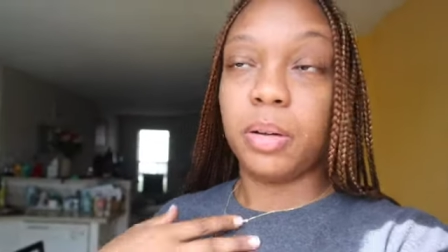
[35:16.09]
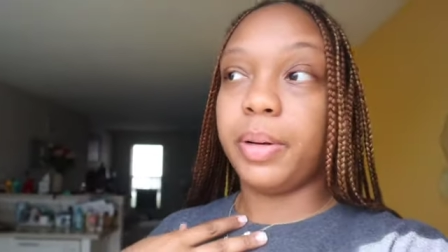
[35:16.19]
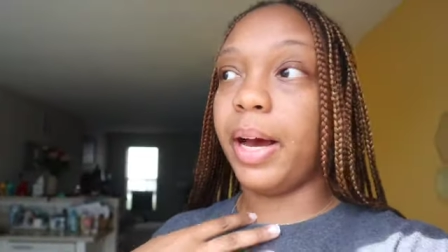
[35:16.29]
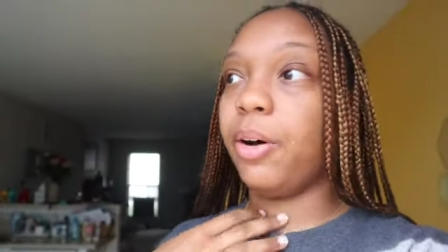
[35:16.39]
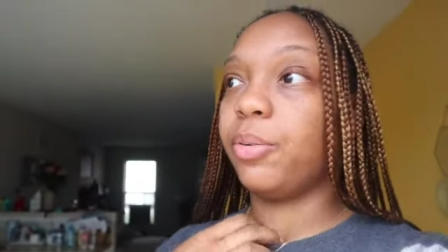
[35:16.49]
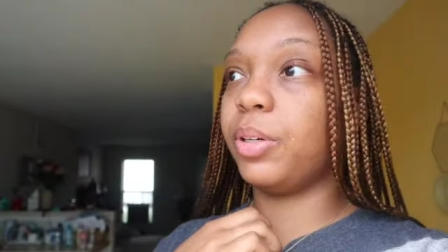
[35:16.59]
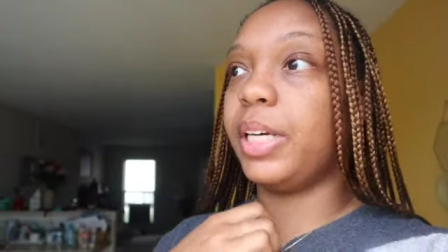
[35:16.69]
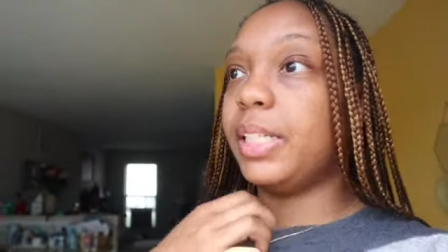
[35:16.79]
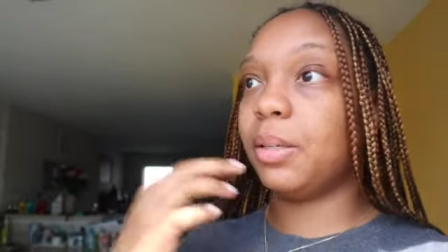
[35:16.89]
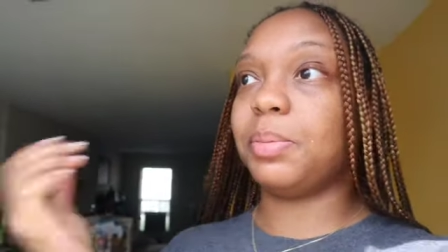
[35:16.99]
Now
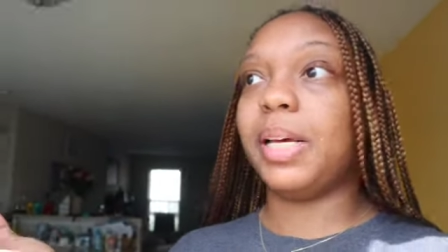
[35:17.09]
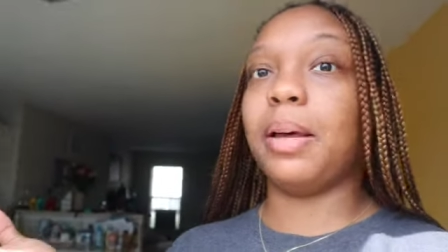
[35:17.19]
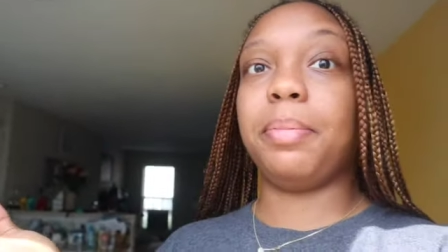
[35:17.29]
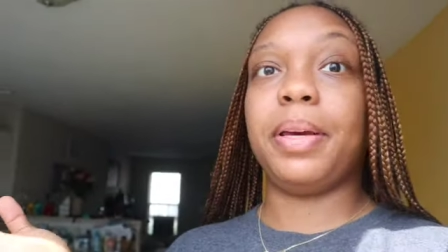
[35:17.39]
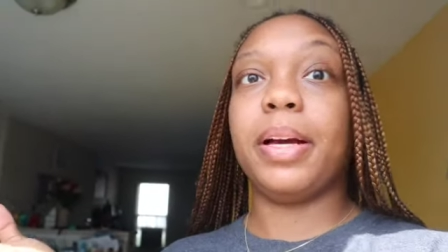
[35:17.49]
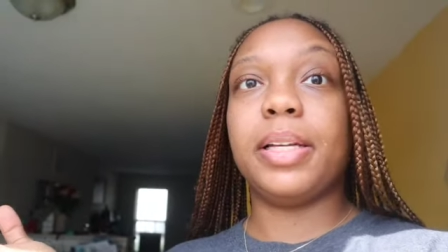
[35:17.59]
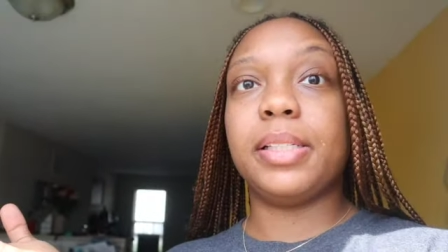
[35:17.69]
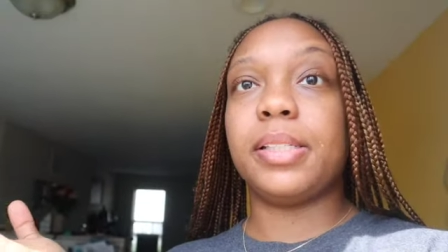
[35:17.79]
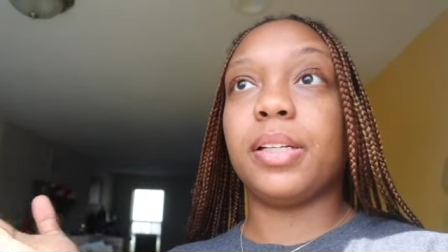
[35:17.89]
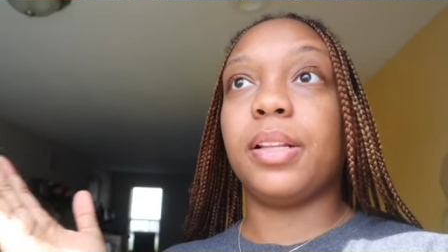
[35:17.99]
he's upset
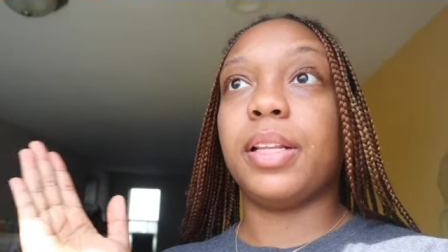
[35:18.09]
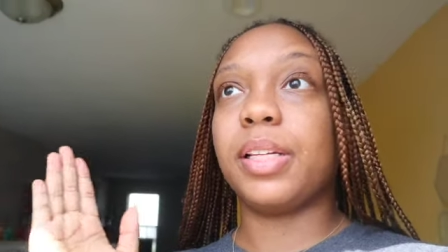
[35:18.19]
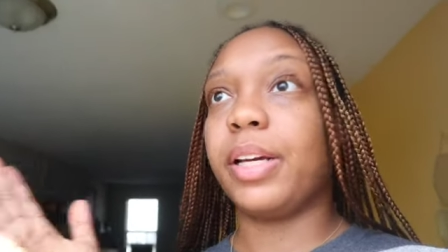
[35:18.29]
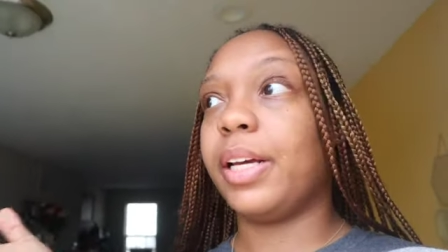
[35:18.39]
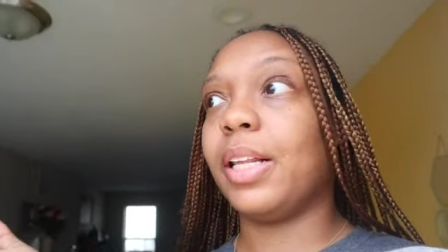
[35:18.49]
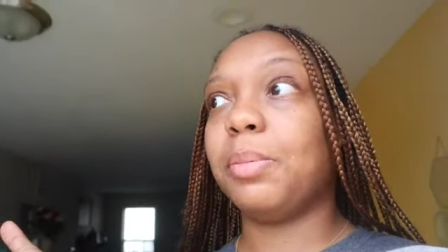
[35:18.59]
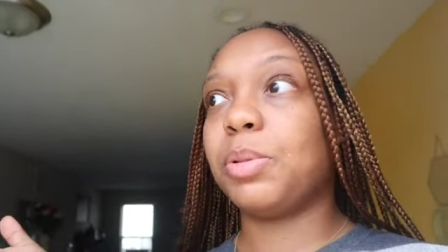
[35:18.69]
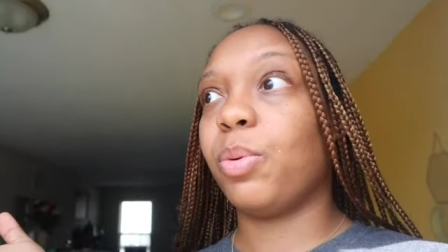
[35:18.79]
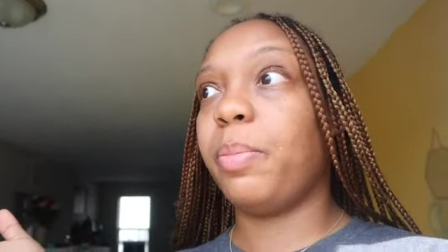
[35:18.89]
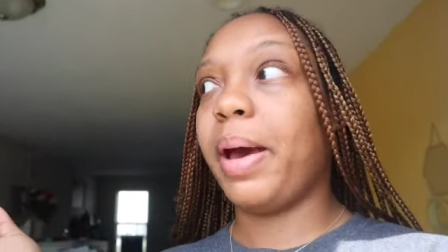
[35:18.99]
because the
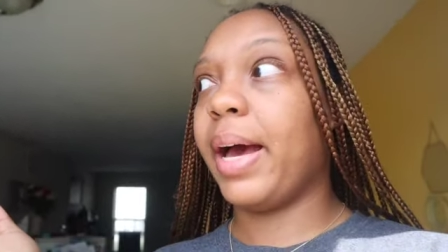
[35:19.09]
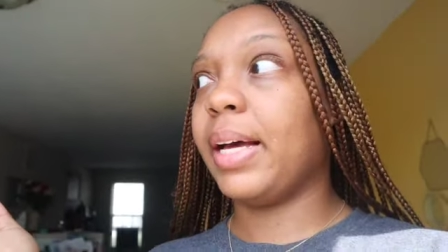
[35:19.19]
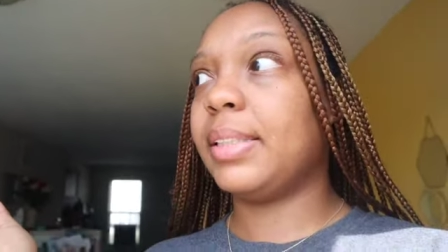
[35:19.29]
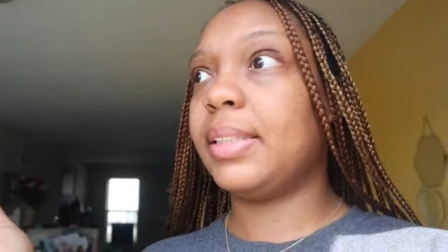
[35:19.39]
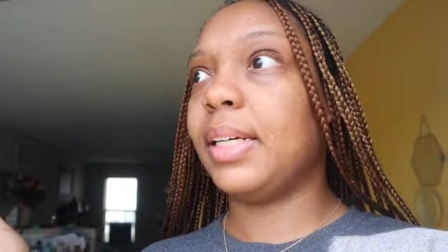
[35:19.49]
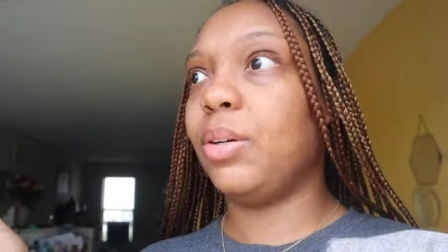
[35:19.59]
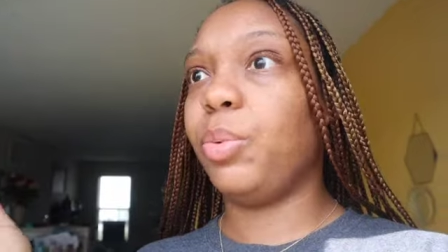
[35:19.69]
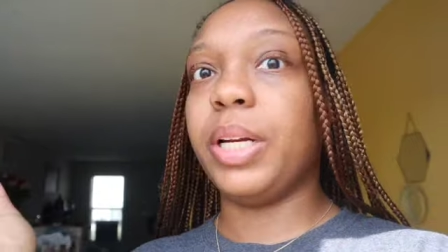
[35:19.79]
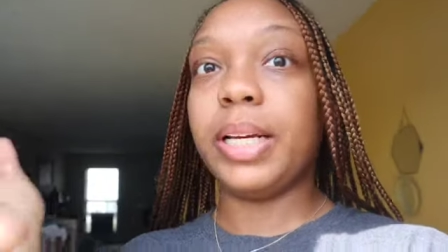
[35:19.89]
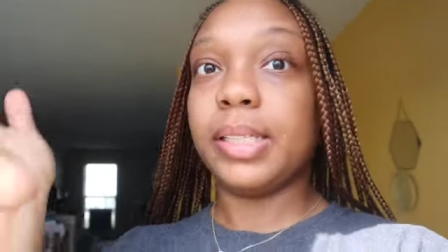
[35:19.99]
eclipse went past and
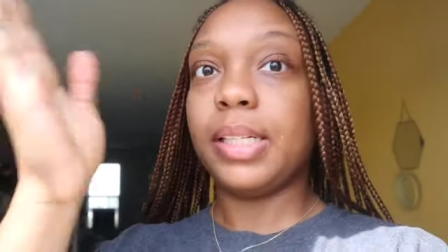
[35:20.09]
we didn't